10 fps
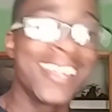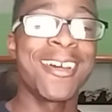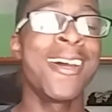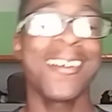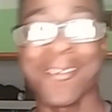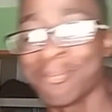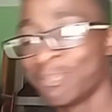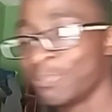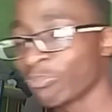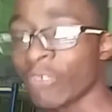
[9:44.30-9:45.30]
If
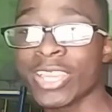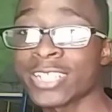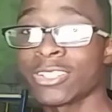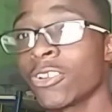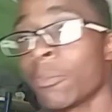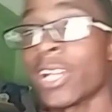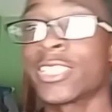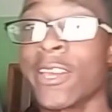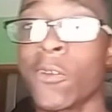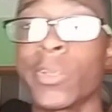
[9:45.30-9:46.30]
you guys are new to my channel,